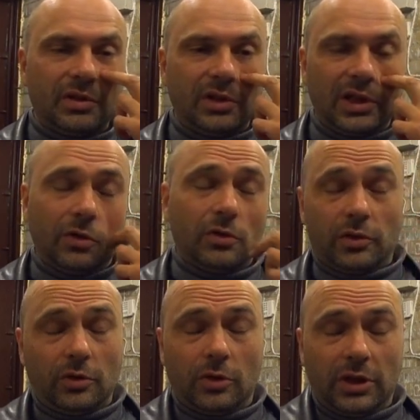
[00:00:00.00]
like
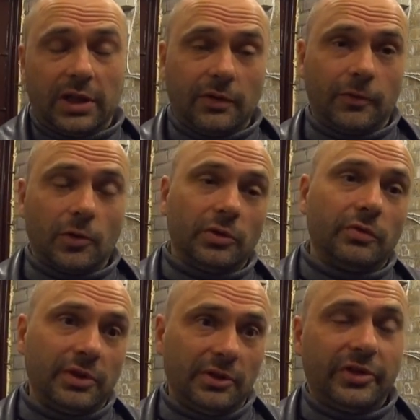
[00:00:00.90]
or like a
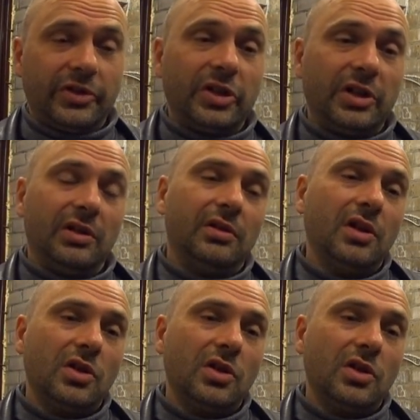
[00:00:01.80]
front wheel steering.